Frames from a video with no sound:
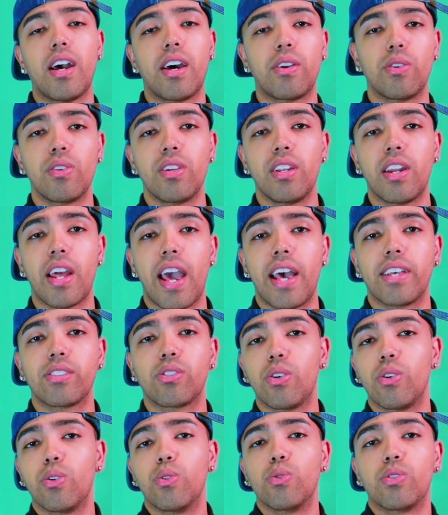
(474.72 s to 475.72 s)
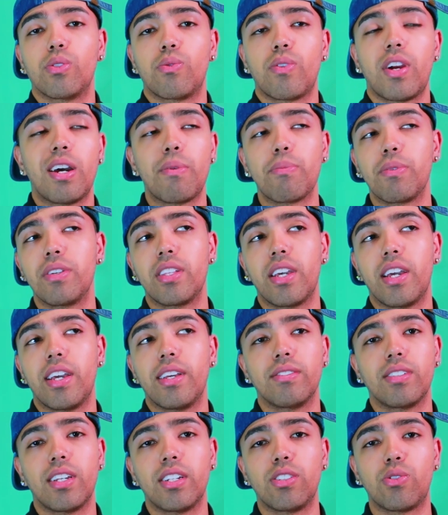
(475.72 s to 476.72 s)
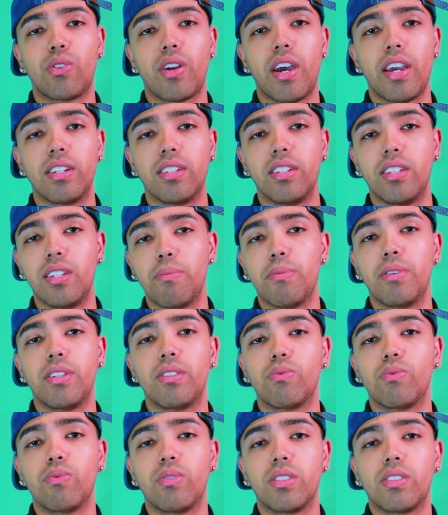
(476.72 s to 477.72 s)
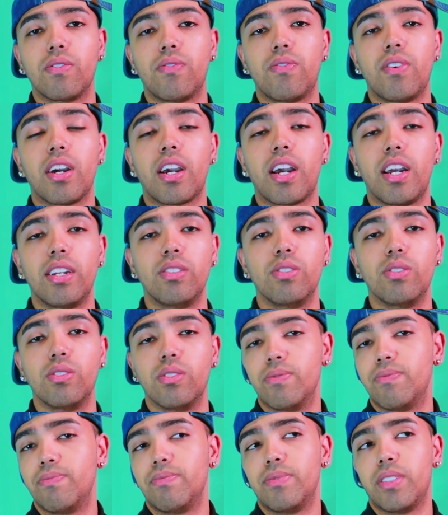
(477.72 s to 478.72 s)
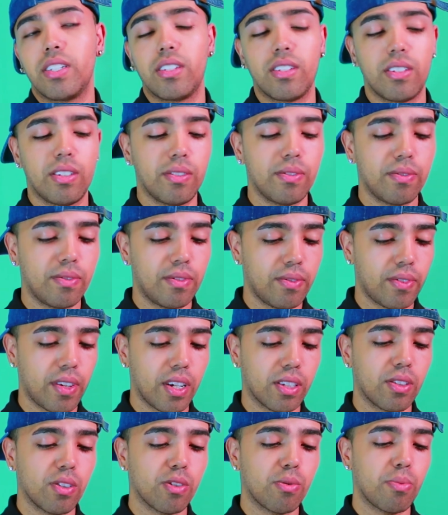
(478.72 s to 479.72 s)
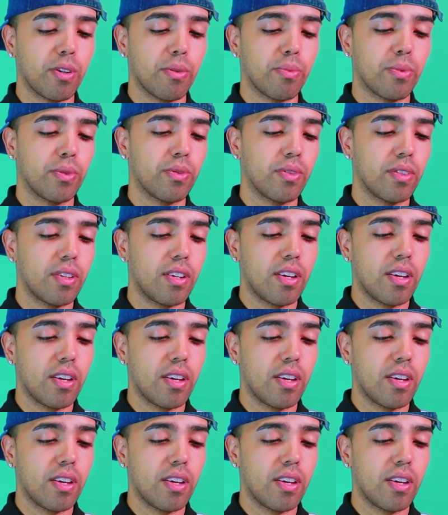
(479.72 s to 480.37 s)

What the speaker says: I don't need assholes around me that try to limit what the fuck I do. Like, you know, fuck those people.